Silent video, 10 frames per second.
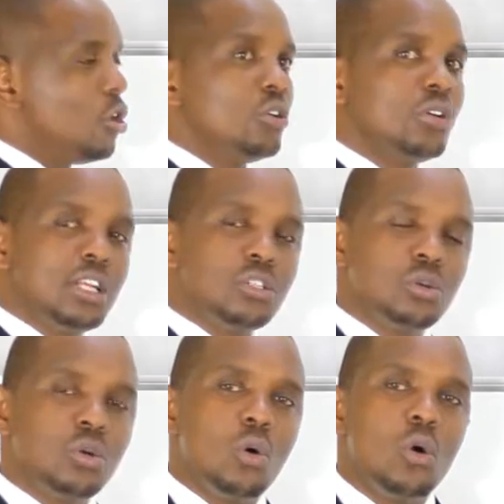You need to
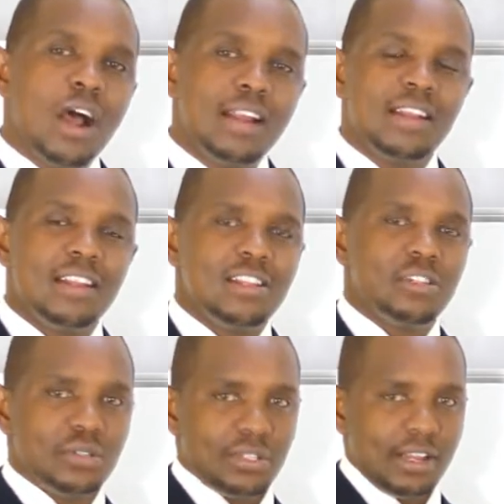go analyze
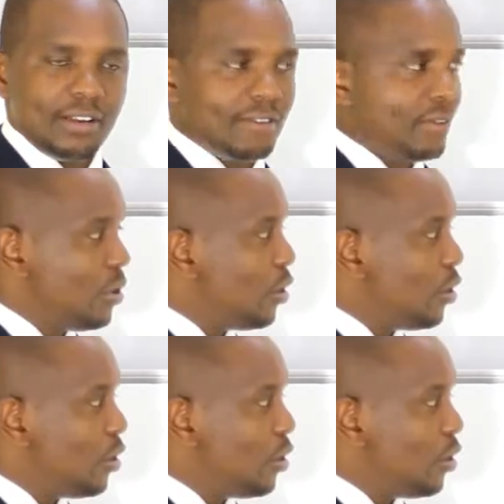yourself.